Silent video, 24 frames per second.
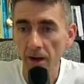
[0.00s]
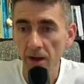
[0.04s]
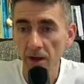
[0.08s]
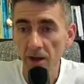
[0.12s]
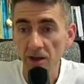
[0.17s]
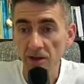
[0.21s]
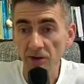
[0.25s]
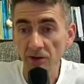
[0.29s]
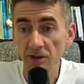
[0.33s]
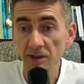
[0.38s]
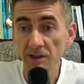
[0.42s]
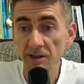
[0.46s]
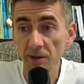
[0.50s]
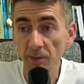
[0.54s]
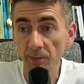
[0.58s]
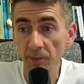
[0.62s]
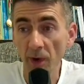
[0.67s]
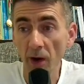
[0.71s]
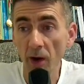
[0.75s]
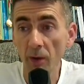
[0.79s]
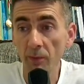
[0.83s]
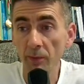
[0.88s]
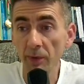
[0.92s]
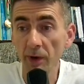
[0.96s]
So this is a
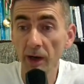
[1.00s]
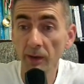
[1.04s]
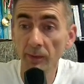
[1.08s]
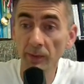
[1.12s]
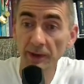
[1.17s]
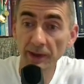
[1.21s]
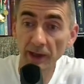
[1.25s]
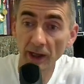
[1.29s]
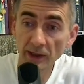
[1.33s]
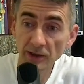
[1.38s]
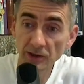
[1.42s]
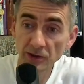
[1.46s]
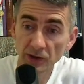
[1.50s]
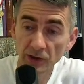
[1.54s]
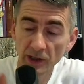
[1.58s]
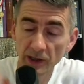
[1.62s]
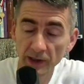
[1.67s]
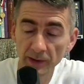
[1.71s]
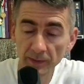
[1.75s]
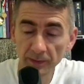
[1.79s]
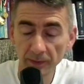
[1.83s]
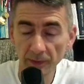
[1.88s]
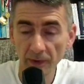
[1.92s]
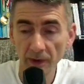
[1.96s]
pawn break, but actually
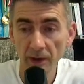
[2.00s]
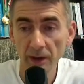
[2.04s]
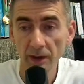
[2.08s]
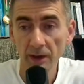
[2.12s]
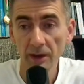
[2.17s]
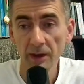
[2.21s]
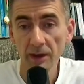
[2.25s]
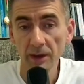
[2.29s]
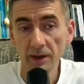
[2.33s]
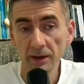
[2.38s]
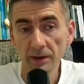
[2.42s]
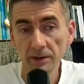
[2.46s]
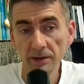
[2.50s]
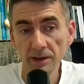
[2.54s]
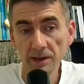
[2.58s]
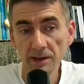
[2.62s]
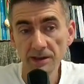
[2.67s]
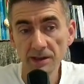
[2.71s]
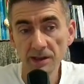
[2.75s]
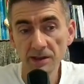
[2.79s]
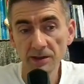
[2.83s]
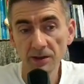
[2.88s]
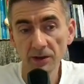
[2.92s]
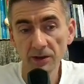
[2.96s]
this
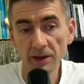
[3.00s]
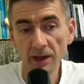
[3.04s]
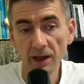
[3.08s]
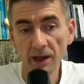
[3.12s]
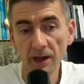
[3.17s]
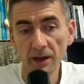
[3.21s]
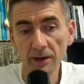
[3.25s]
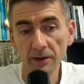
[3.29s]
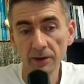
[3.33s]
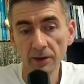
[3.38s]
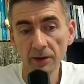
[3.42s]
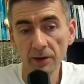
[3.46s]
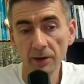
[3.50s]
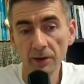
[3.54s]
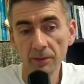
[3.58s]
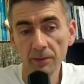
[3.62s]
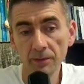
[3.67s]
is again a